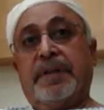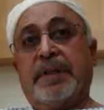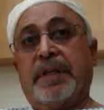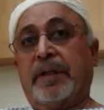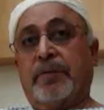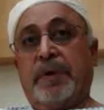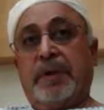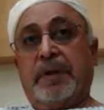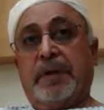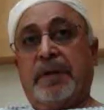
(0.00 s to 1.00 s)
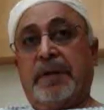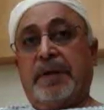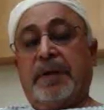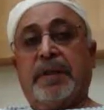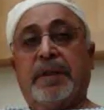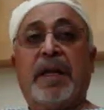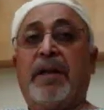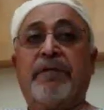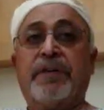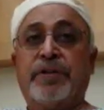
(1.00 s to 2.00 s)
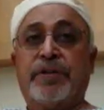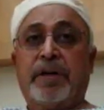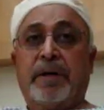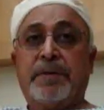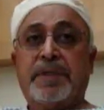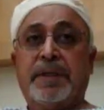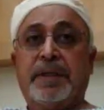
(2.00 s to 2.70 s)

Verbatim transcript: dealt with. They love their jobs